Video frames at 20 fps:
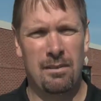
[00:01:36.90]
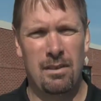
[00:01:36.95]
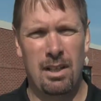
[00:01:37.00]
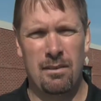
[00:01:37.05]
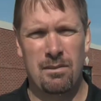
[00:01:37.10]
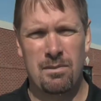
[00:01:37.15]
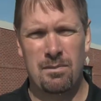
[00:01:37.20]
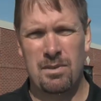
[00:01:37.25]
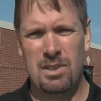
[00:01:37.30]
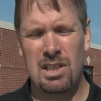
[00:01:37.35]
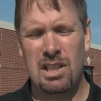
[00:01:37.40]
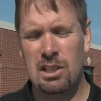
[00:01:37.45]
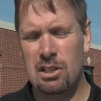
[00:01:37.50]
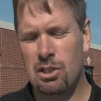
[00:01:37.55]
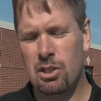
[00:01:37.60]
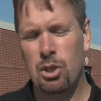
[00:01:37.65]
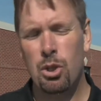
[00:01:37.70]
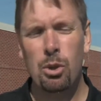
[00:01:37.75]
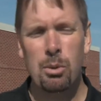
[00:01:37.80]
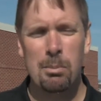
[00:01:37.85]
I've, I've
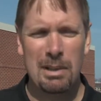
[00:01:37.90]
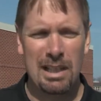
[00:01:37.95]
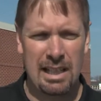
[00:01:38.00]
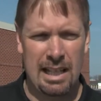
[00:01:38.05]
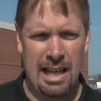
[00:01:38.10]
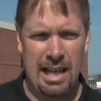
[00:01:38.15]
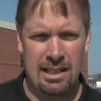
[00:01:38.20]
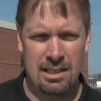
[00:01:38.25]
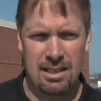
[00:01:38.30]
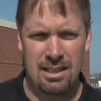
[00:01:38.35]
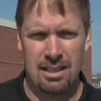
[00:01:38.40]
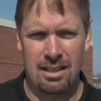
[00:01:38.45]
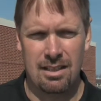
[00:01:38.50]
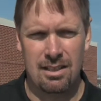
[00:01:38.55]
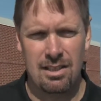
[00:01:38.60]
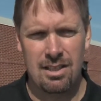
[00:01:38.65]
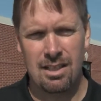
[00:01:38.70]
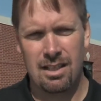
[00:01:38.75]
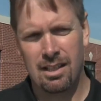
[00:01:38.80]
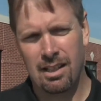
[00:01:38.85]
seen too many
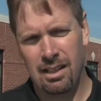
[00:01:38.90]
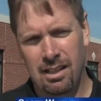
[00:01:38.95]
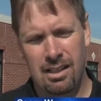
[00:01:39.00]
accidents.